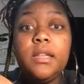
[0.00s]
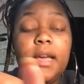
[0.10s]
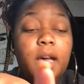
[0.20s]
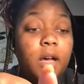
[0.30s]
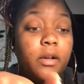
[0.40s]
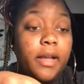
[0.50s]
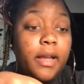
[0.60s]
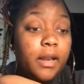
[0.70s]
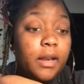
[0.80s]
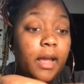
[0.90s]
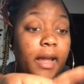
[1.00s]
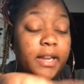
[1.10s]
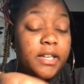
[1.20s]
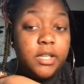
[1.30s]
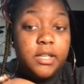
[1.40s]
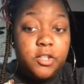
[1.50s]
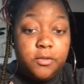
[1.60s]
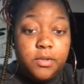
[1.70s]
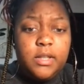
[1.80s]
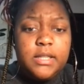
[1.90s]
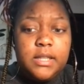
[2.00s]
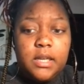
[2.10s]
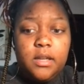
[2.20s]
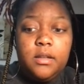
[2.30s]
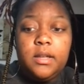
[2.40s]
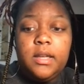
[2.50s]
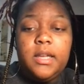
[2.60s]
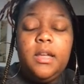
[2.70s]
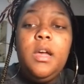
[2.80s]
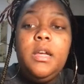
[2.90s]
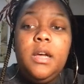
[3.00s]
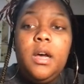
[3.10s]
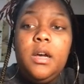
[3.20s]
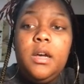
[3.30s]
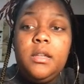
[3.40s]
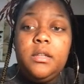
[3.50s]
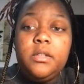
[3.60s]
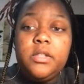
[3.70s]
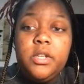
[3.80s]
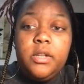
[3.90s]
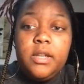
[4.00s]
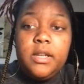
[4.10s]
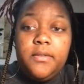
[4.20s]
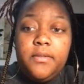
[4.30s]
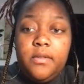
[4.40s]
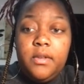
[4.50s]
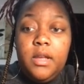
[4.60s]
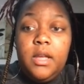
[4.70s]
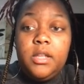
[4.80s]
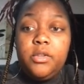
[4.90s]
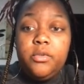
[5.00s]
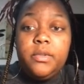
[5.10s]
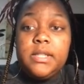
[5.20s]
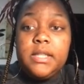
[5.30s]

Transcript: The Nile in ancient Egypt. So let's take a look. Look to your left. You'll